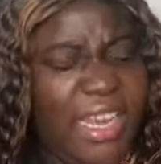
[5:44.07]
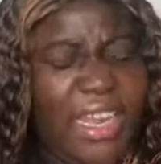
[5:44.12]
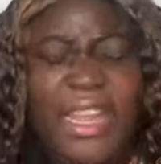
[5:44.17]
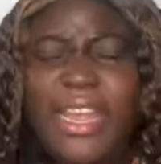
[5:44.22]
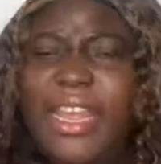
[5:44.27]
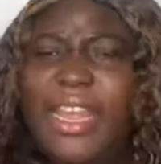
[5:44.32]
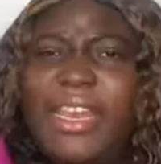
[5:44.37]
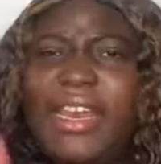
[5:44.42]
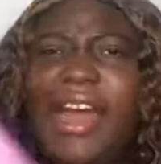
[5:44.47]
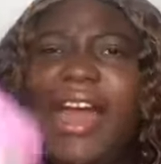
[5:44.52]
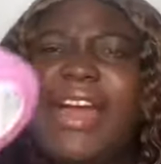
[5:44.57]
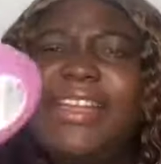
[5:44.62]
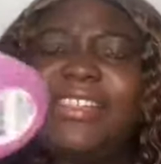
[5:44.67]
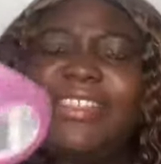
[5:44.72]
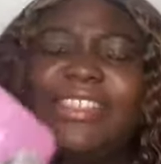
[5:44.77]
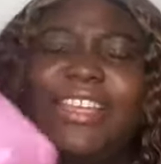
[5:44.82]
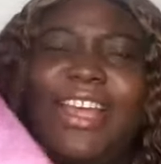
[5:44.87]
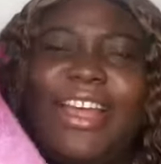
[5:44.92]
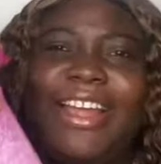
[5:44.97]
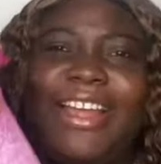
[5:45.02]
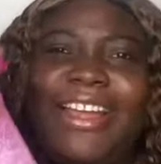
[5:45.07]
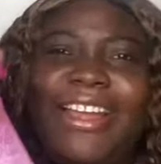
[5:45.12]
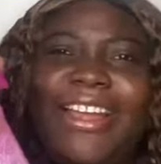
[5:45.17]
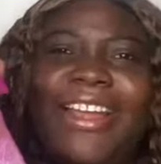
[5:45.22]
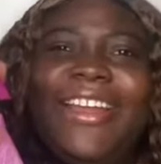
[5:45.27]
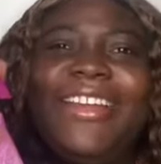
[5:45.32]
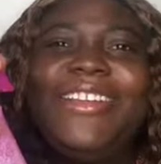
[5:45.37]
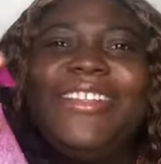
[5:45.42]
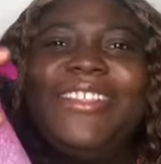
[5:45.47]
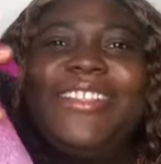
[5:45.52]
It has
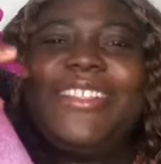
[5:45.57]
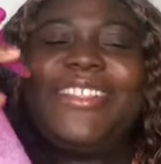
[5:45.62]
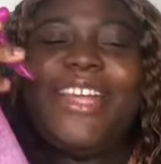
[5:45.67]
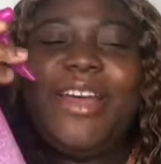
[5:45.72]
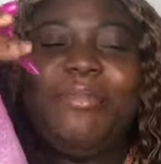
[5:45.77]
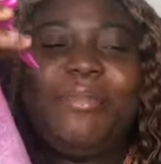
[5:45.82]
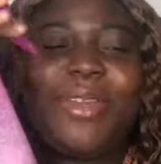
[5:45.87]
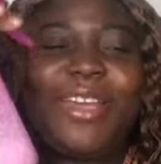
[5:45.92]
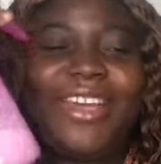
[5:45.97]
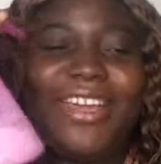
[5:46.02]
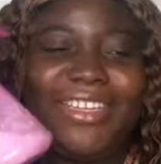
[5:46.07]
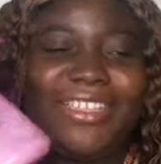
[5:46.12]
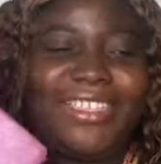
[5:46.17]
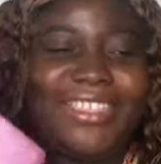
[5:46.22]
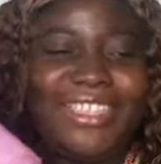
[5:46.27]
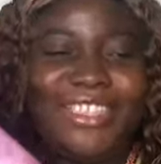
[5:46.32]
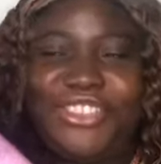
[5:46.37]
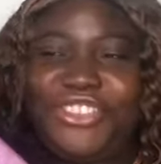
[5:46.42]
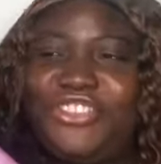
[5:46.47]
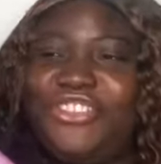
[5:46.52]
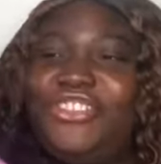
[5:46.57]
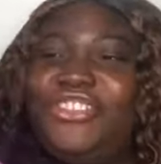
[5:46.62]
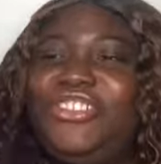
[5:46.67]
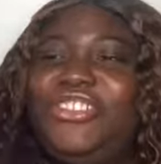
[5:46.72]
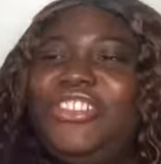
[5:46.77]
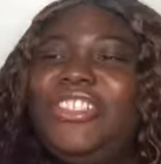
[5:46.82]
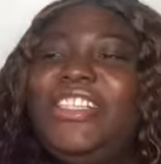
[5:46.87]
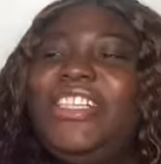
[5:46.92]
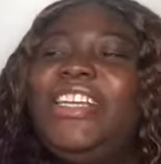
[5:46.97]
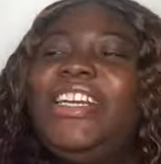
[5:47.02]
some
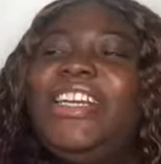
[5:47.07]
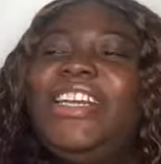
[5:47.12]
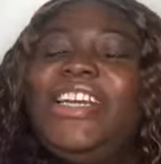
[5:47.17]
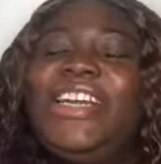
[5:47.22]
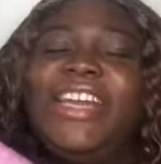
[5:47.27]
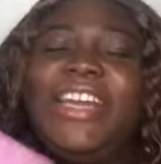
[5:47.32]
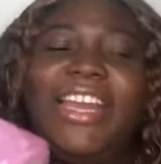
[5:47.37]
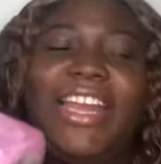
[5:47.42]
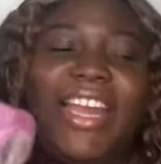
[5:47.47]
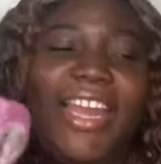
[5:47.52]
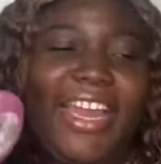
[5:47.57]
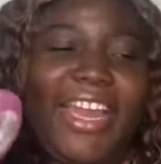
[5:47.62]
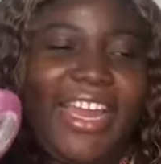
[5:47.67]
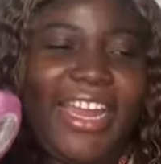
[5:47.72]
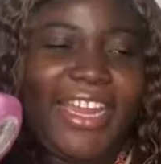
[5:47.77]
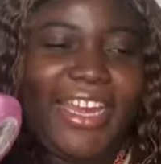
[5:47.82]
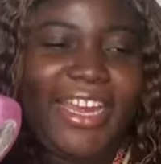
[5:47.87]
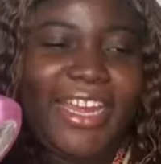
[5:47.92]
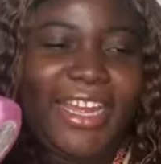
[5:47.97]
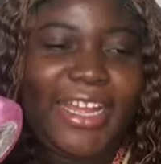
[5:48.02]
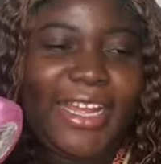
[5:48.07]
conditioner and